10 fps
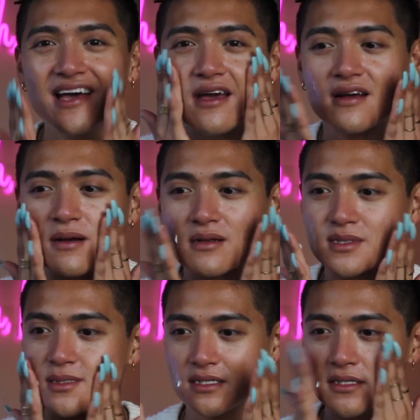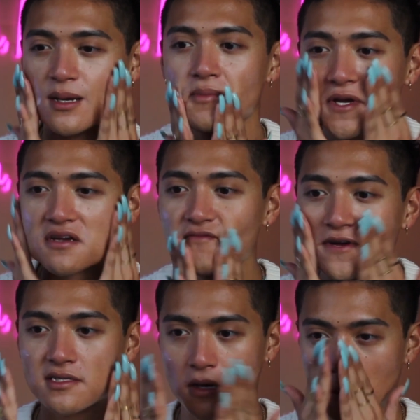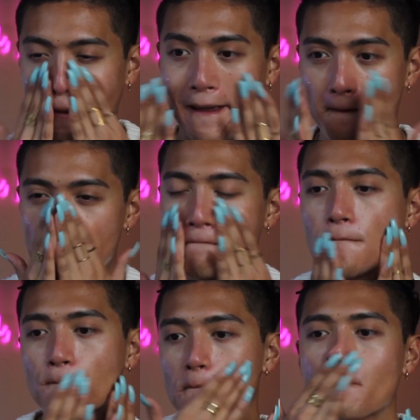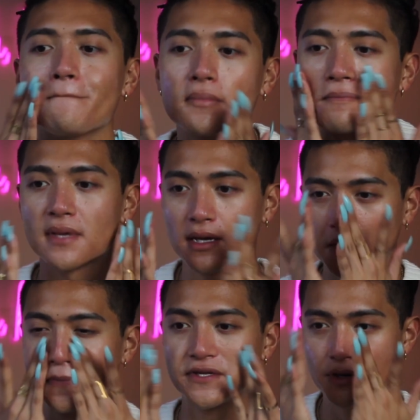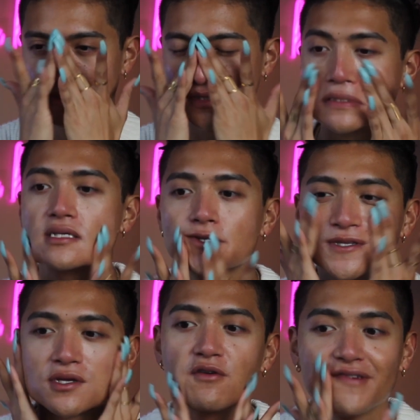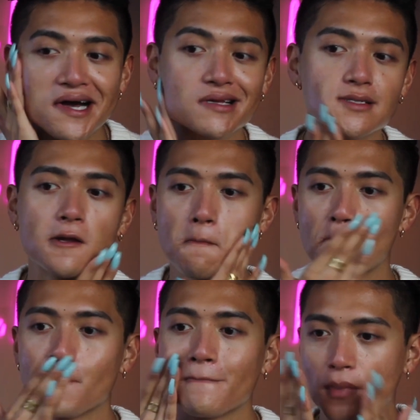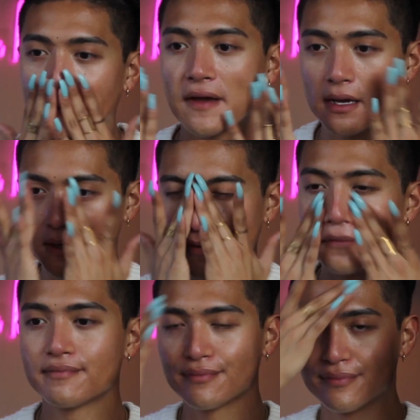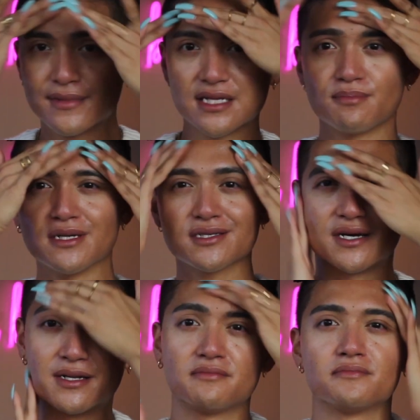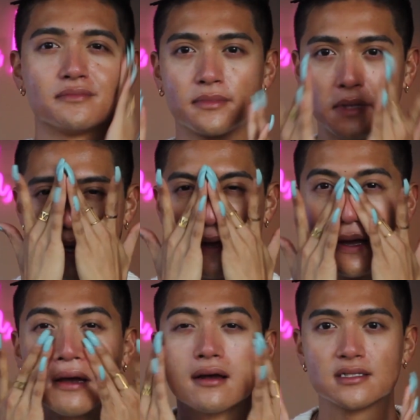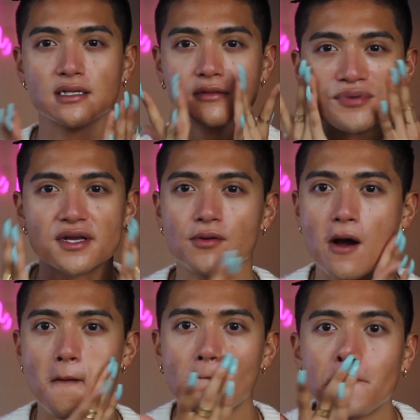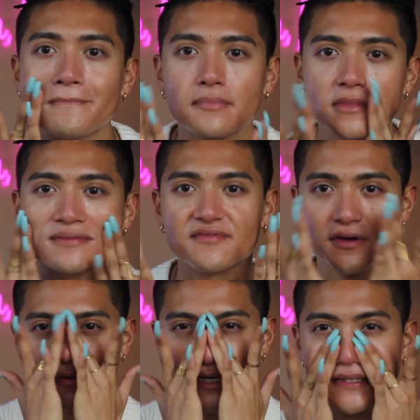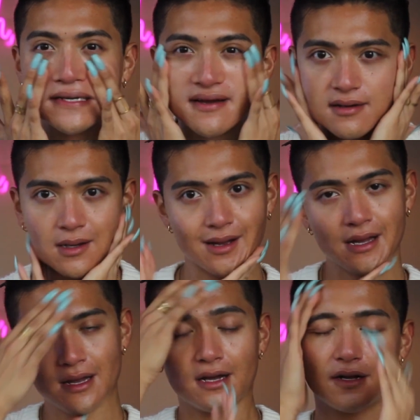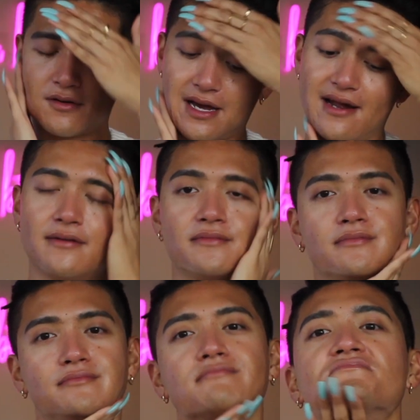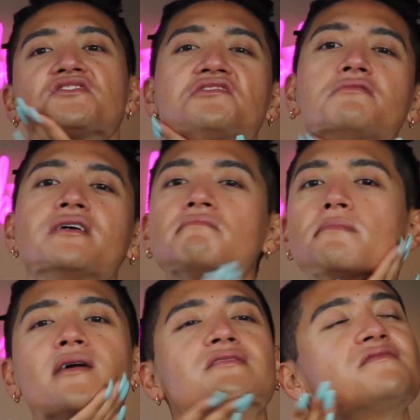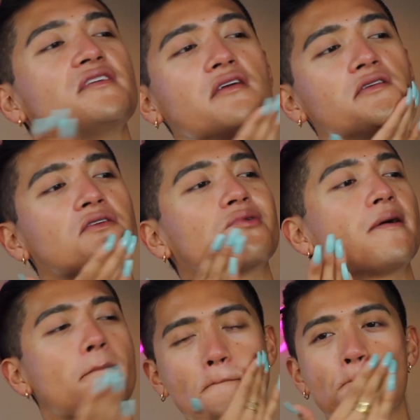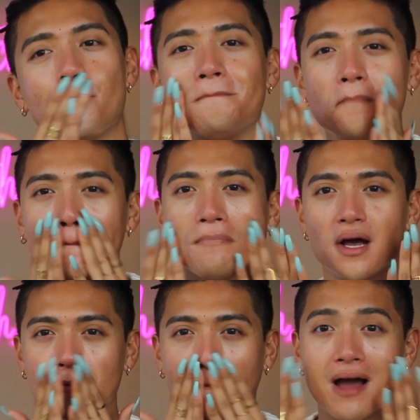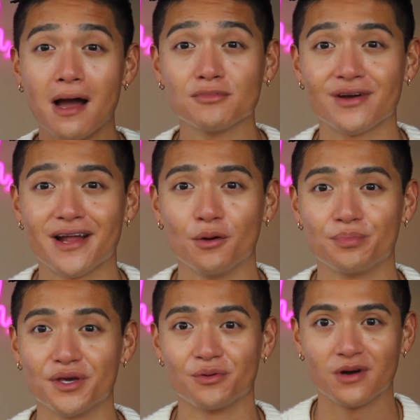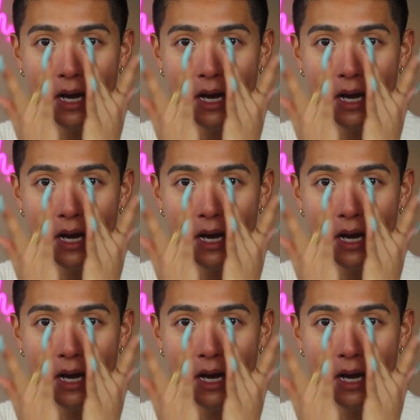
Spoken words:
It does not make your face all white. It absorbs so fast, and it smells good. Doesn't break you out. Doesn't feel greasy. Go get it. Just do it. Pause the video, do it. I'm trying to help you.